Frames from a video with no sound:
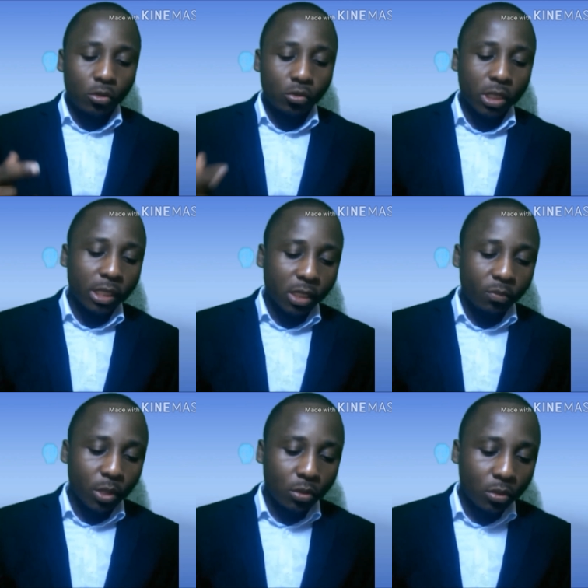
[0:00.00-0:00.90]

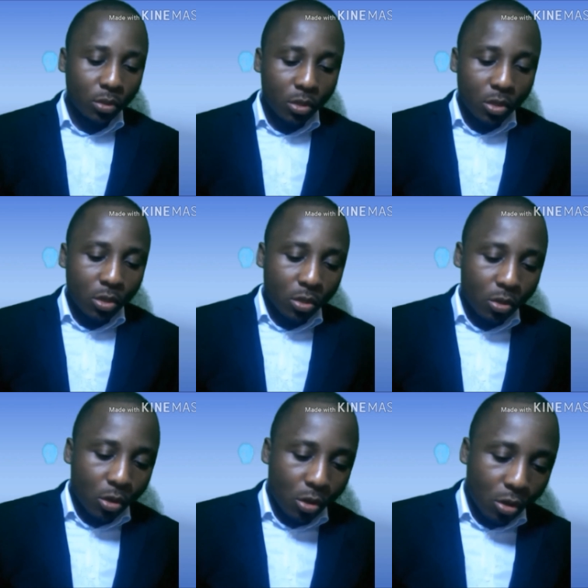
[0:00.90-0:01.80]
utility bill
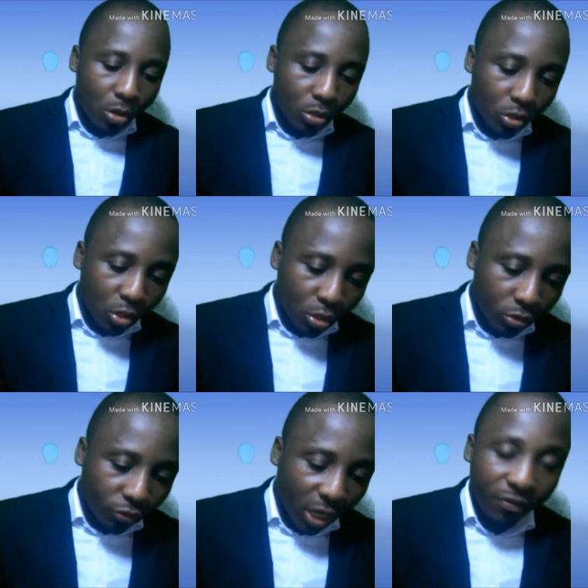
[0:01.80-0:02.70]
or
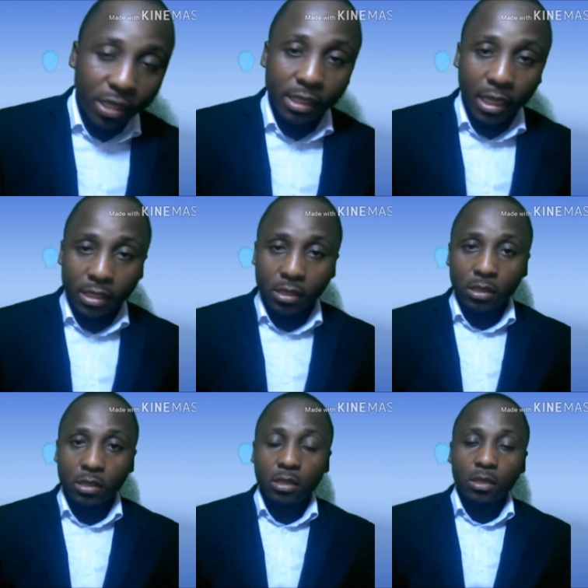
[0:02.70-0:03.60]
your driver's
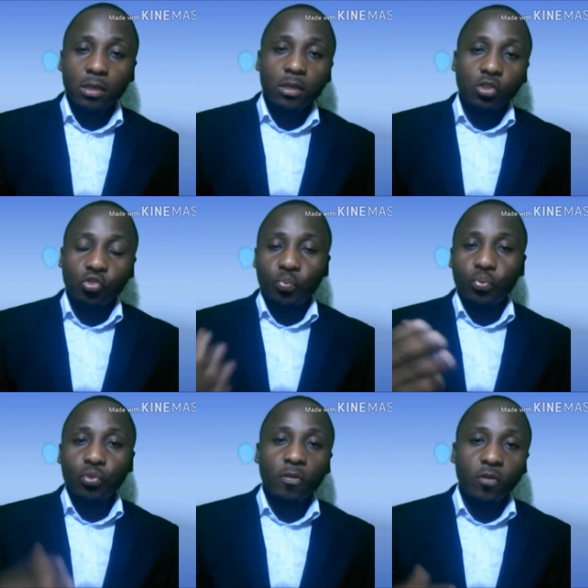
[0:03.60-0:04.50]
license to
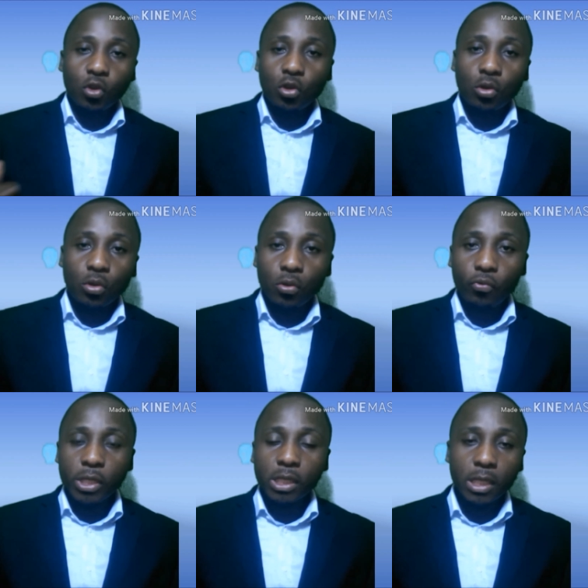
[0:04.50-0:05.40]
prove your
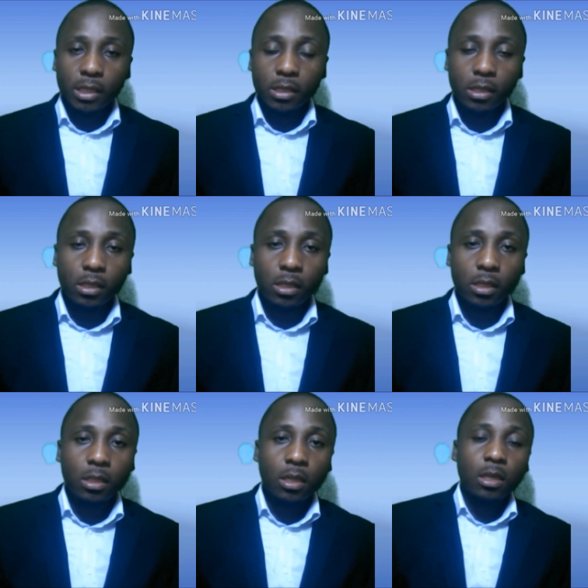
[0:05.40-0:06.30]
residency
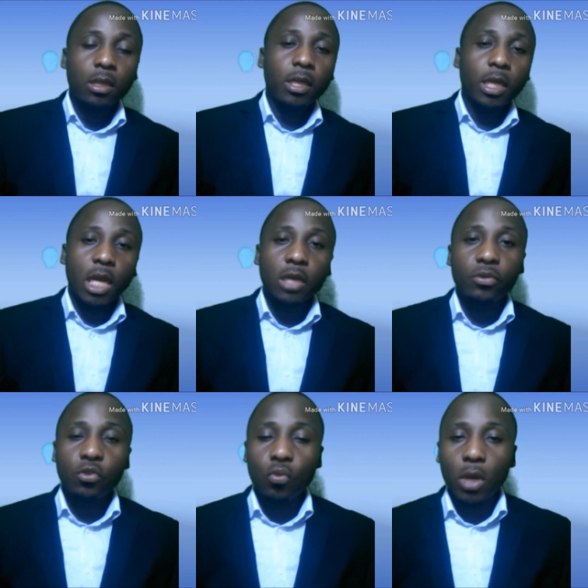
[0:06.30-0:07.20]
in the
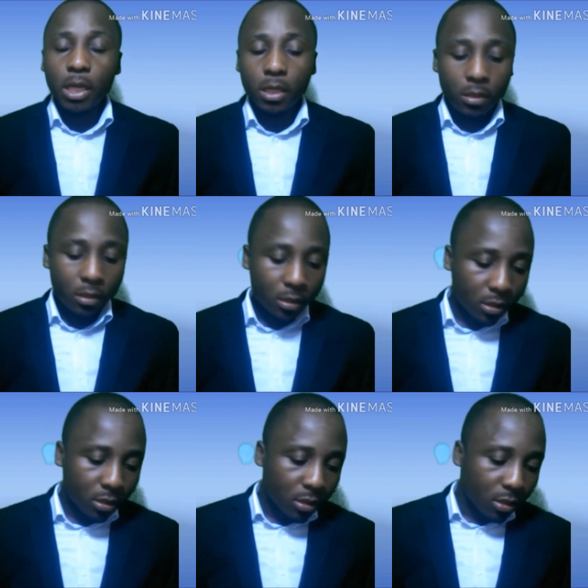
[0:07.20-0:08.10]
country you are in.
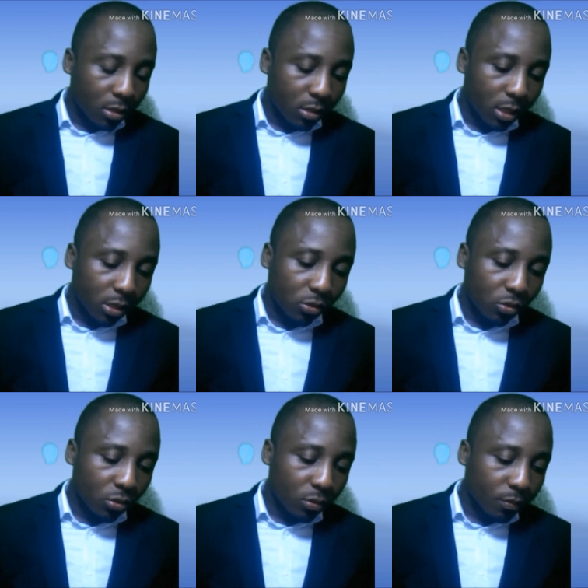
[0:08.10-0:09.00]
Yes,
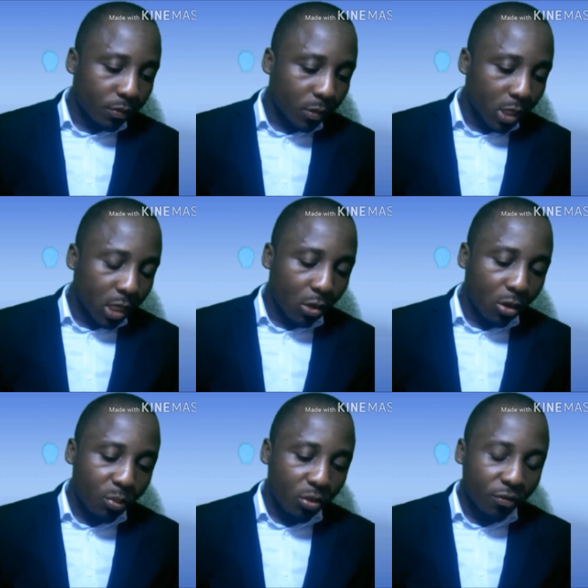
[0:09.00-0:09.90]
so a
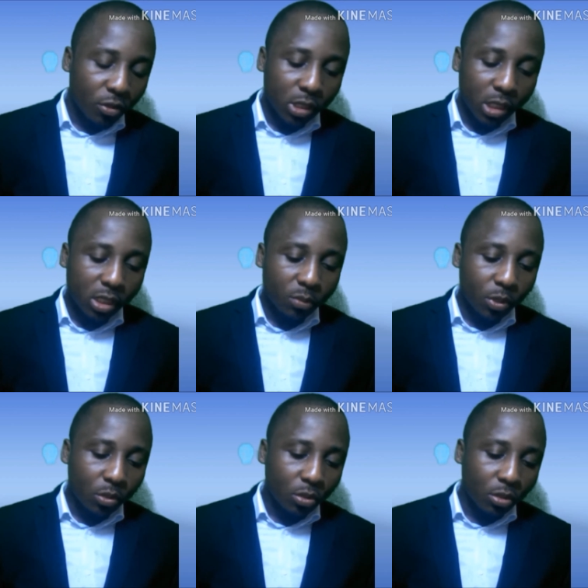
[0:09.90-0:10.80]
copy of your utility
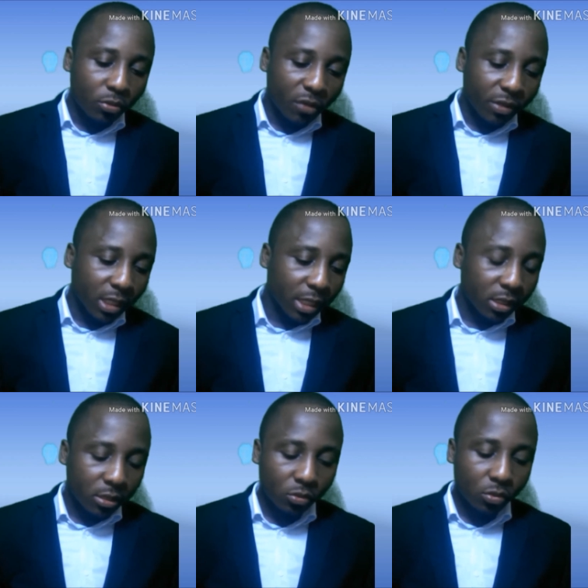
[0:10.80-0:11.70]
bill or your driver's
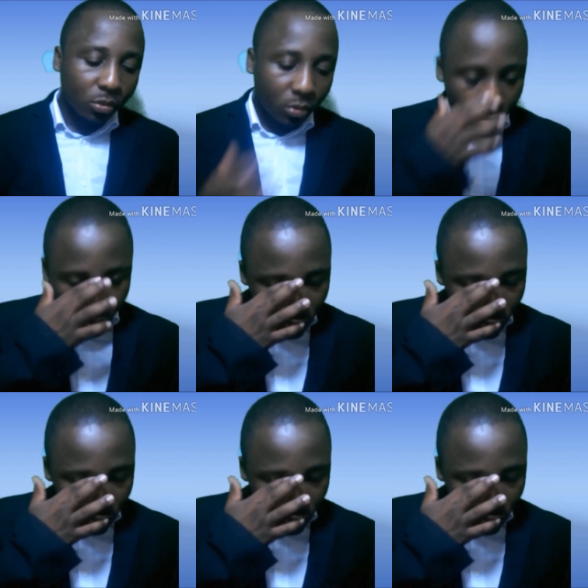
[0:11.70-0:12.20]
license will do.